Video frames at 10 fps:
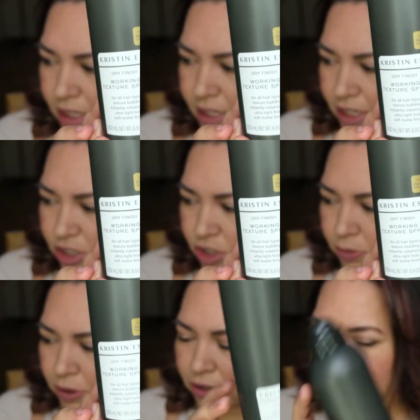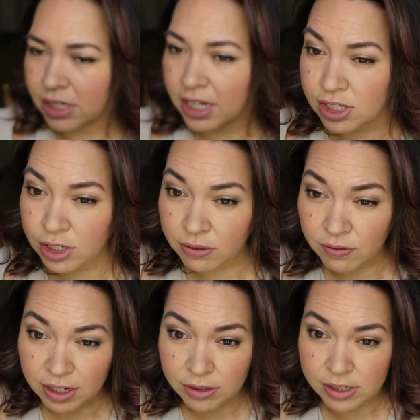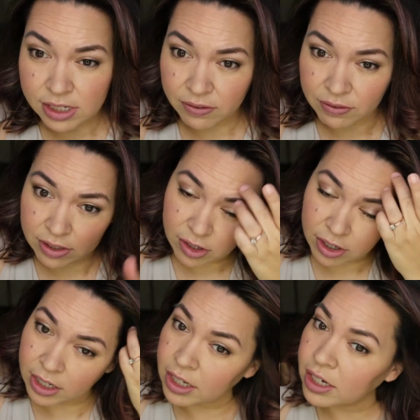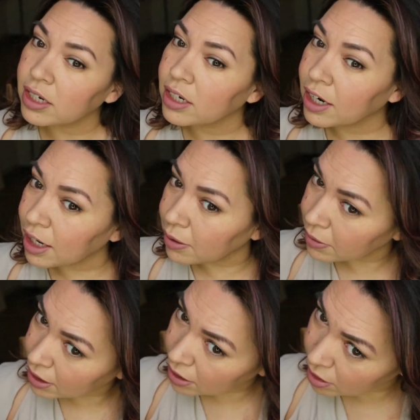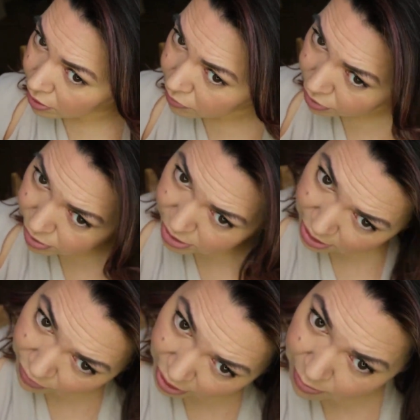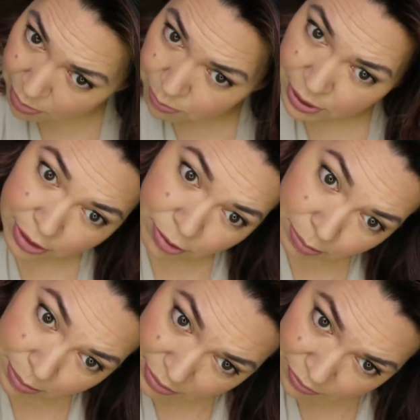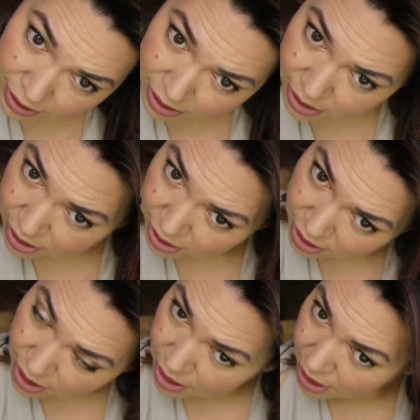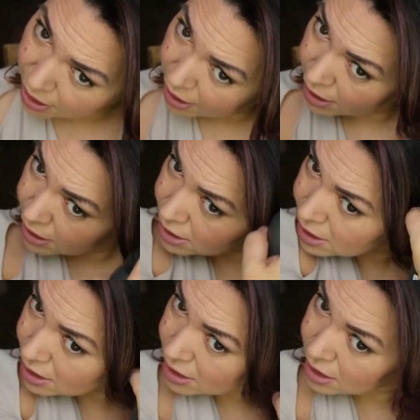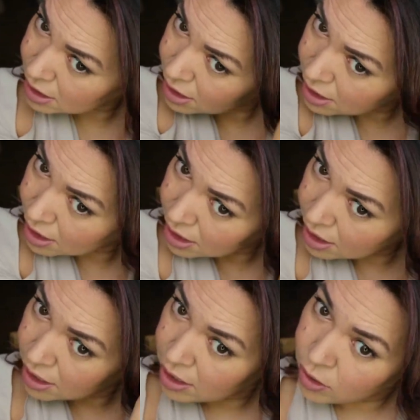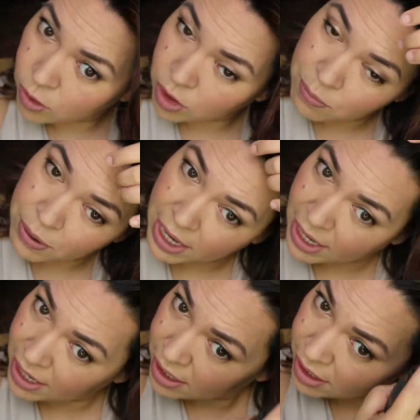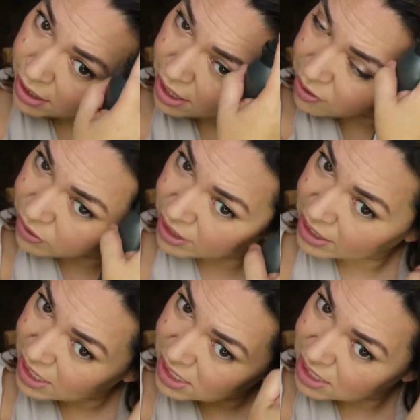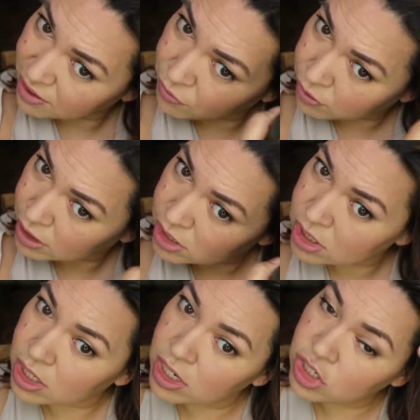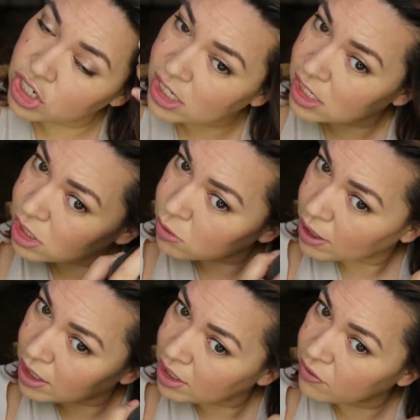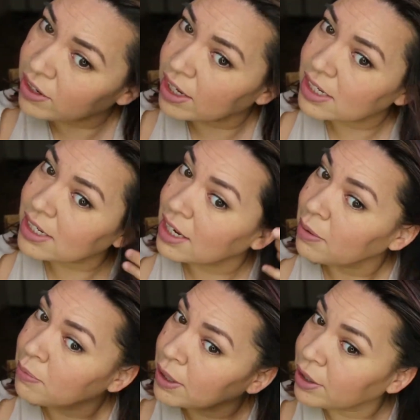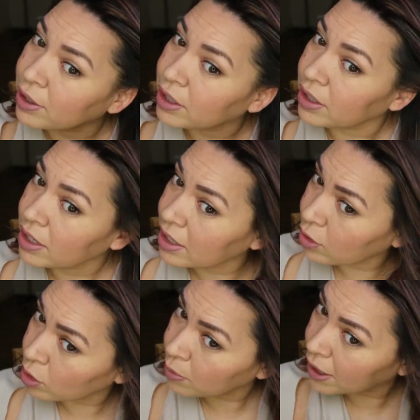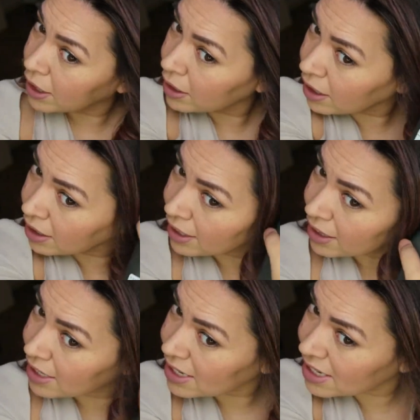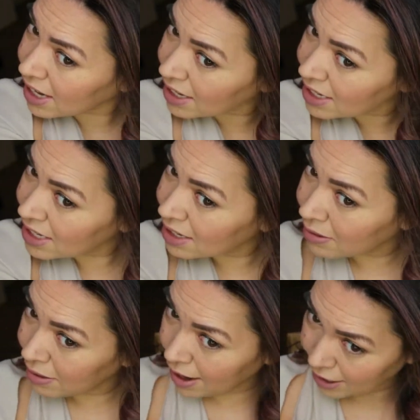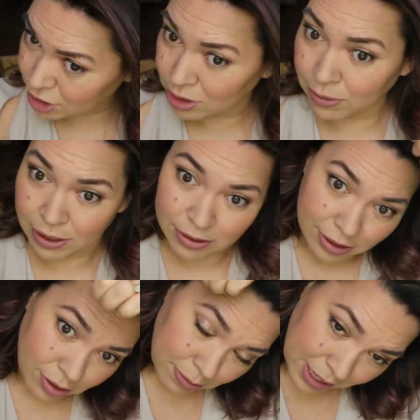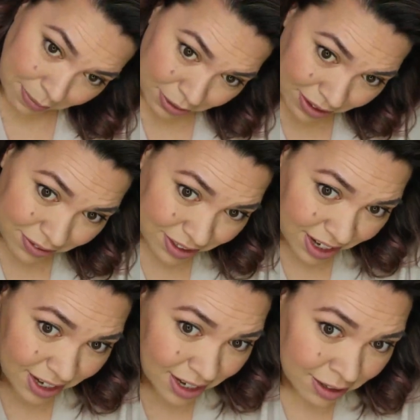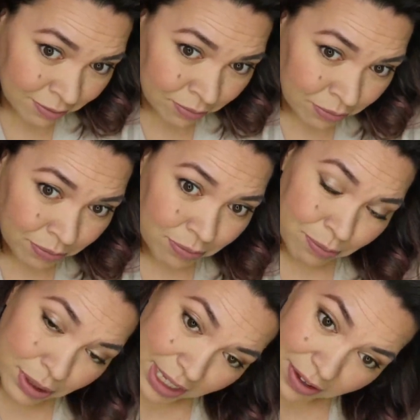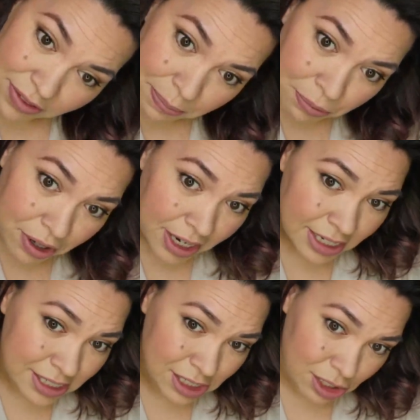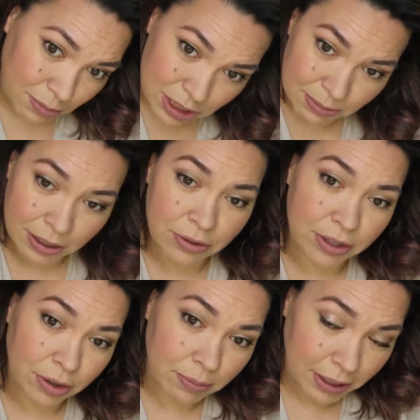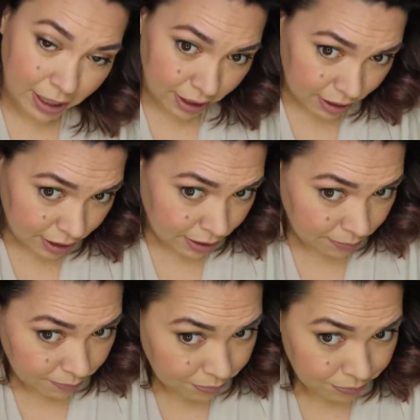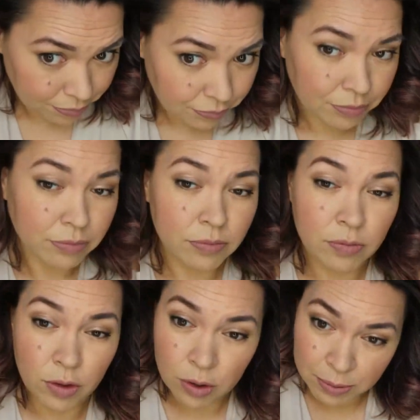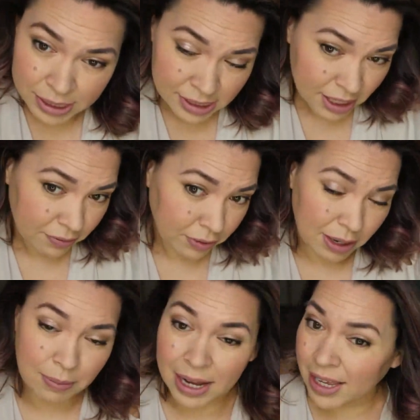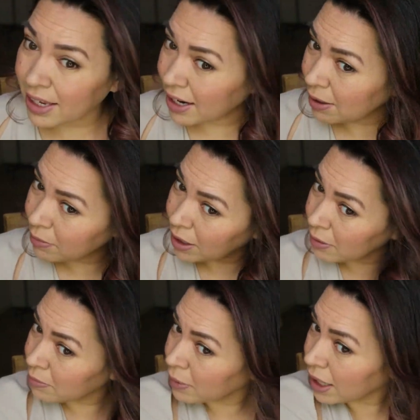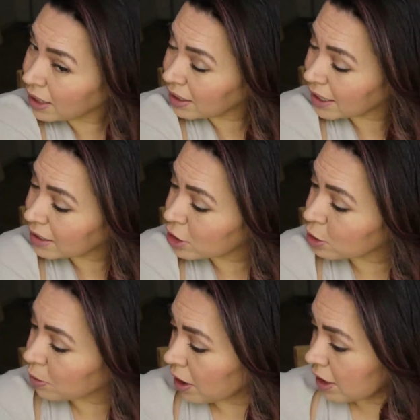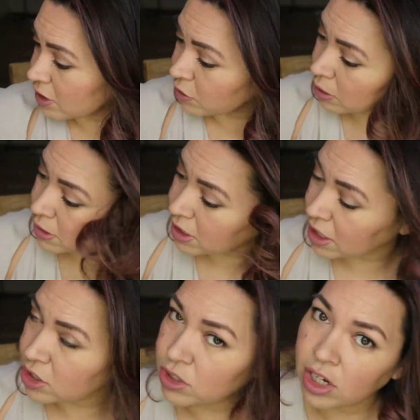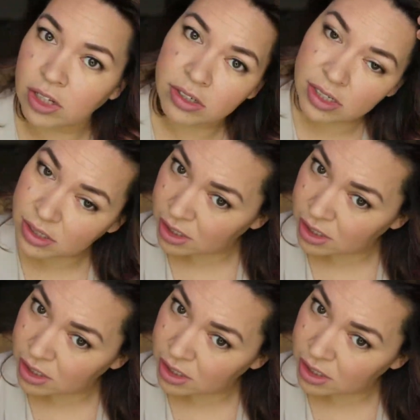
Texture Spray. Kristin Ess, you can find her stuff in Target. I'm like in love with her stuff. I'm a big Oribe fan, and Oribe, I feel like this stuff works just as well, if not some better than Oribe. I like the scent actually better than Oribe, believe it or not, but I love the price so much better than Oribe. Oribe stuff, when I buy it, I'm buying like 2 products for almost $100.